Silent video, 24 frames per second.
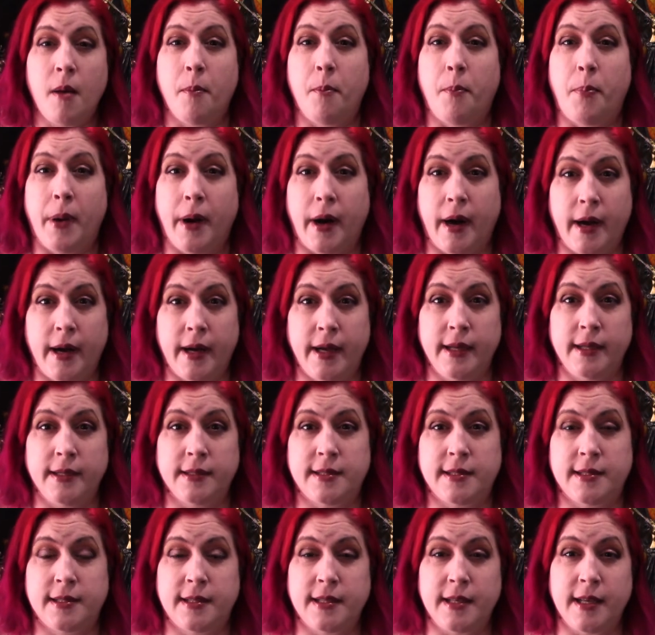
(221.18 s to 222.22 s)

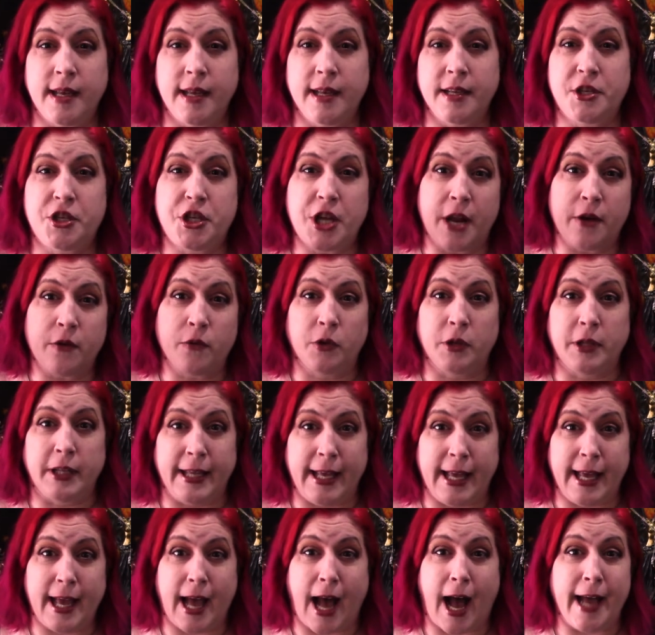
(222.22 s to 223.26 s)
but
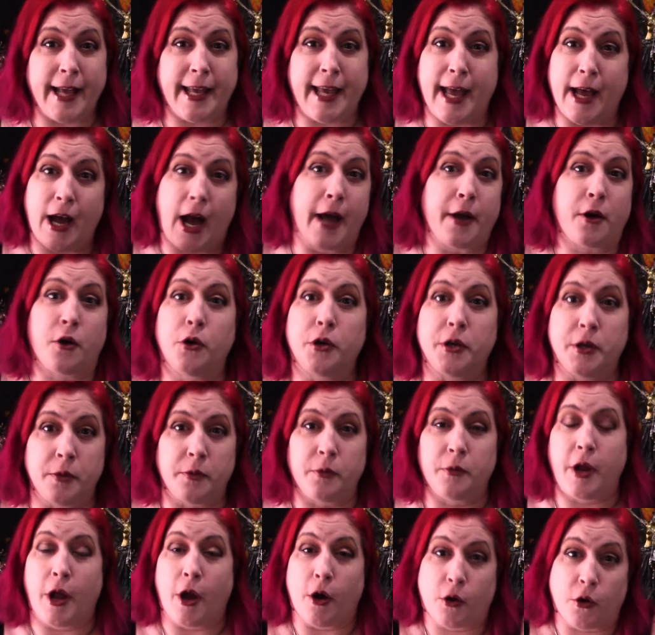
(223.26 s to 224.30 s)
generally I
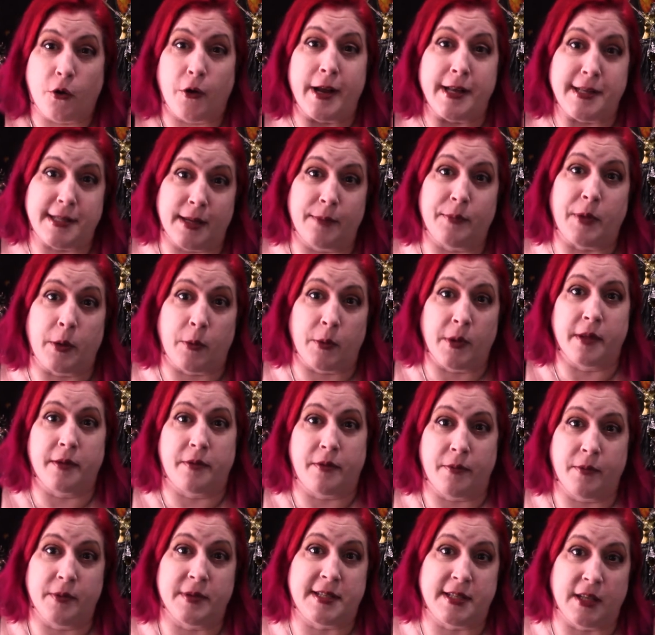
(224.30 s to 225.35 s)
couldn't, you know, create something with
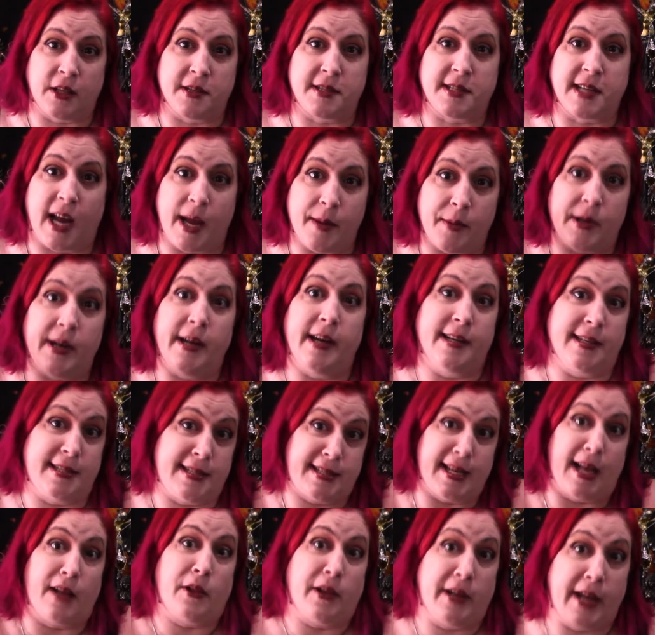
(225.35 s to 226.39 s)
psilocybin and
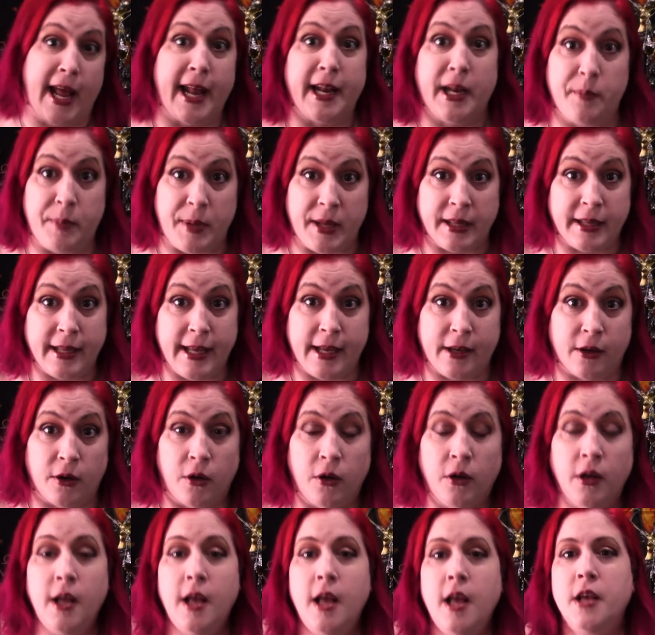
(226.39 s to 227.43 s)
sell it and it'd be
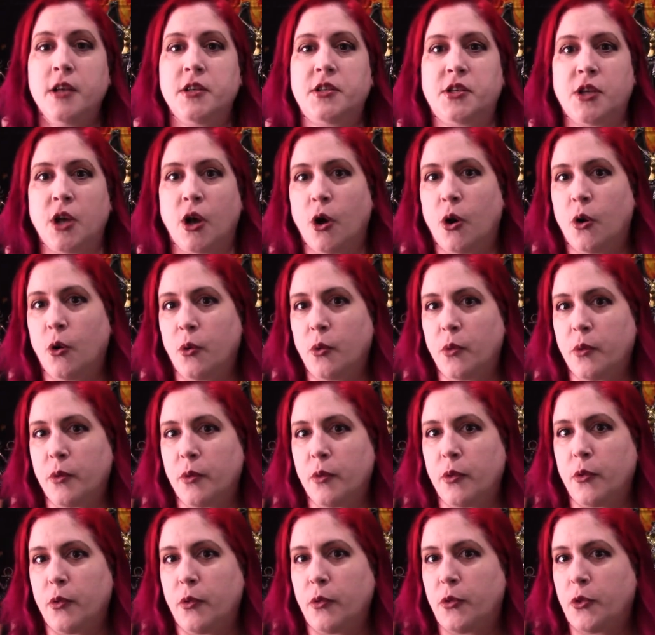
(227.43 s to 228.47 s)
legal. So
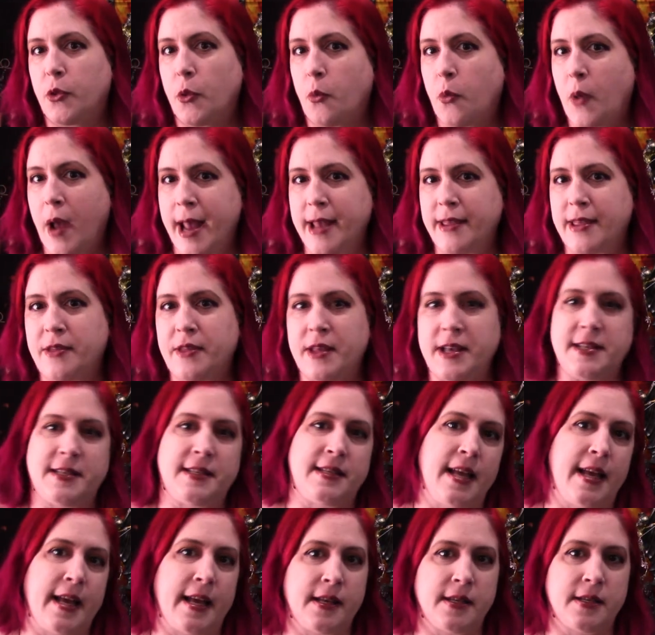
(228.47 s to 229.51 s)
the way that these
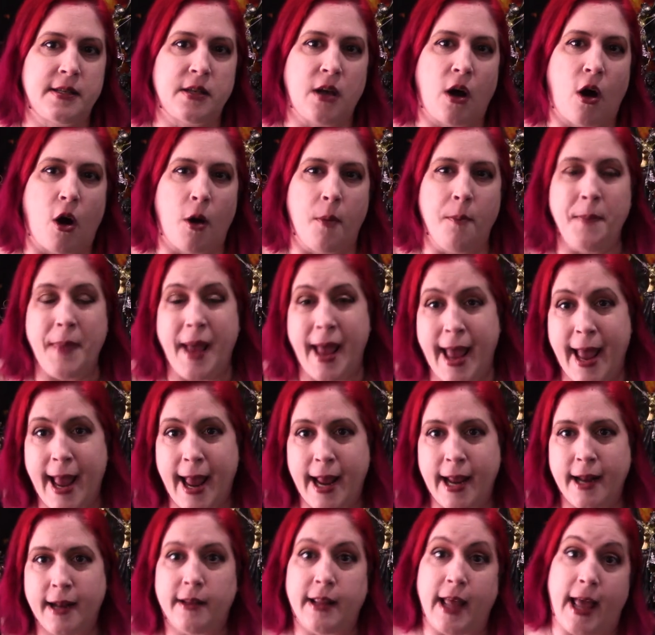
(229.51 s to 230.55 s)
things are
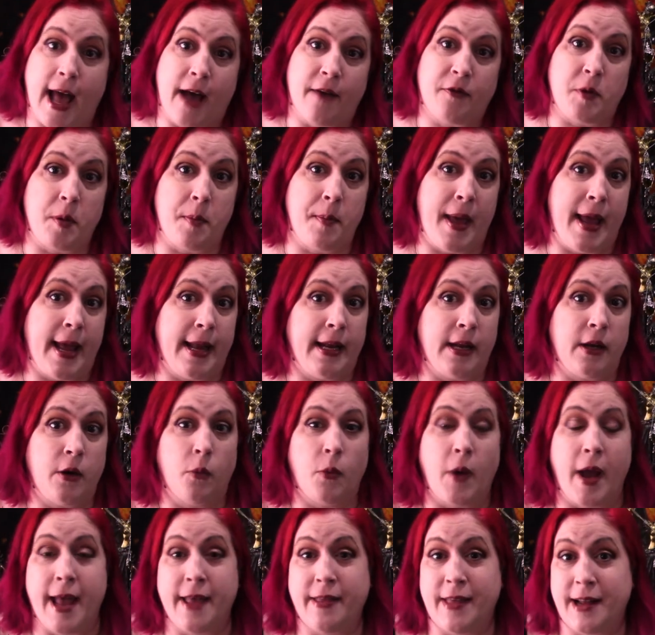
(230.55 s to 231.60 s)
made, they have to be made in a
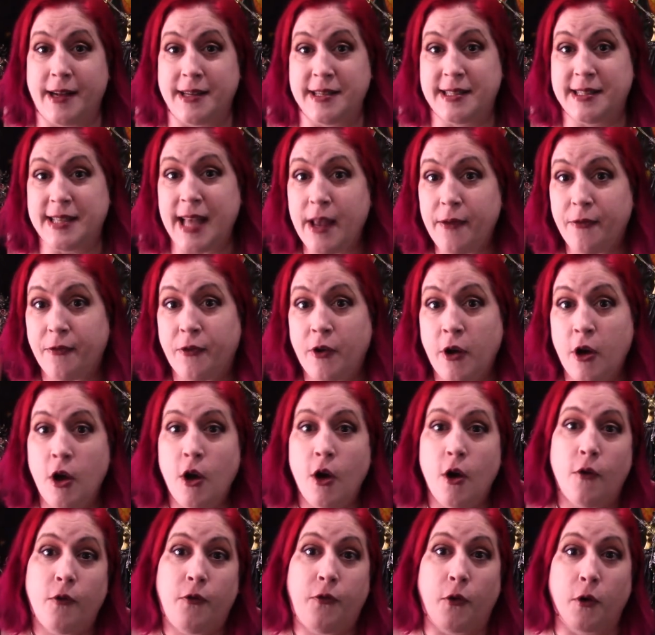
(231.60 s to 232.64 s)
way that is safe
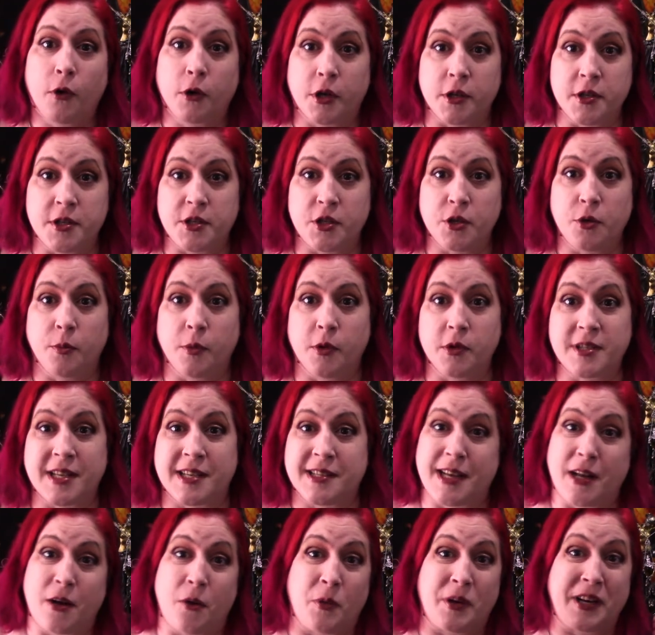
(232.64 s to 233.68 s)
for consumers, because
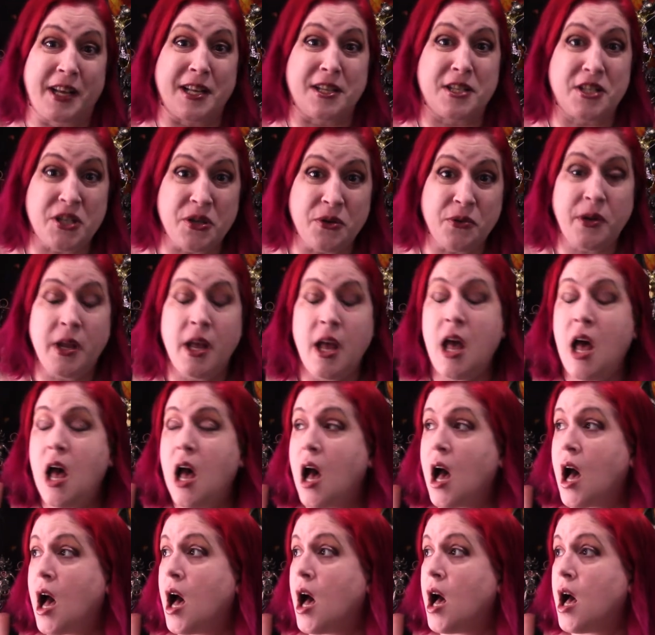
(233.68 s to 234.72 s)
I don't want to get sued.
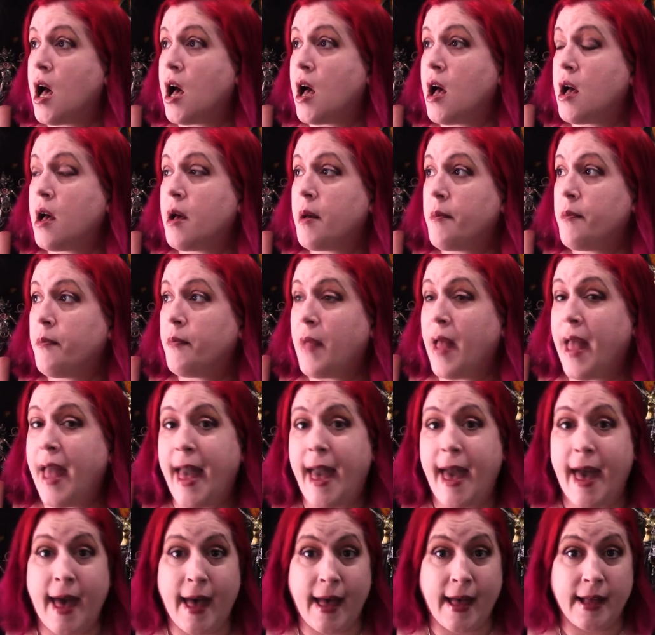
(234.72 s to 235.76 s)

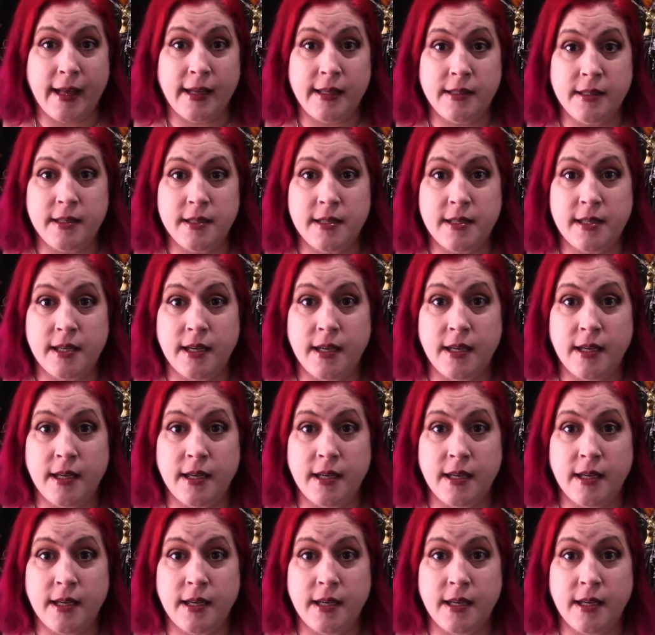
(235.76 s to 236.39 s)
And